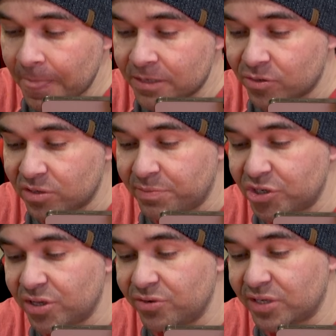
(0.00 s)
So there's a
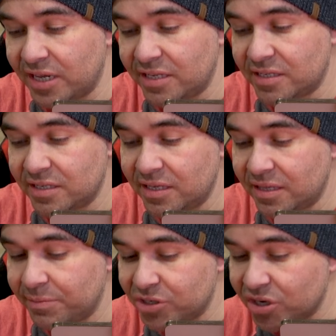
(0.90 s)
bunch of those guys
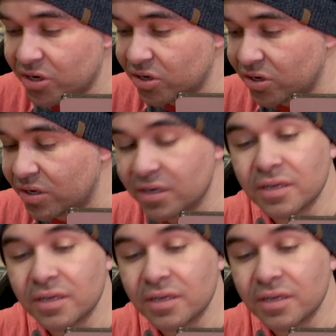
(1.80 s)
and a bunch of her.